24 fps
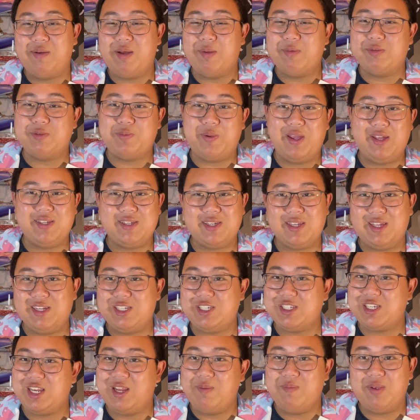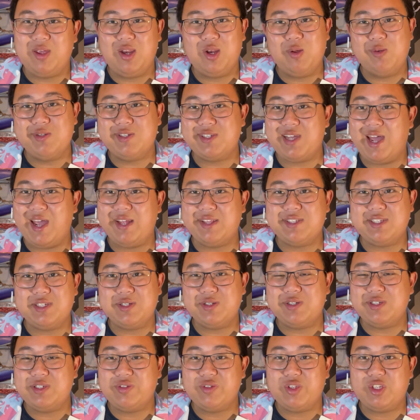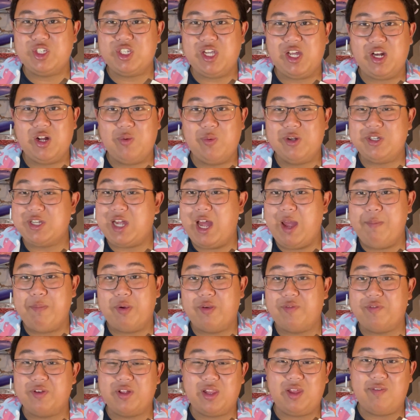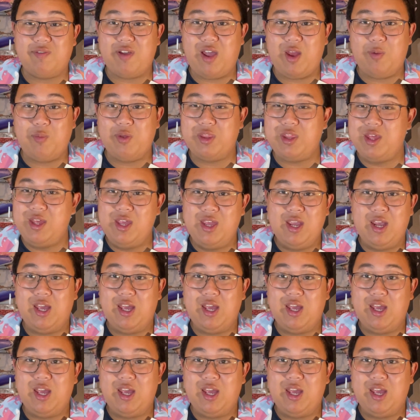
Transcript: It's basically just going to be a new side series for the channel, which I'm perfectly fine with,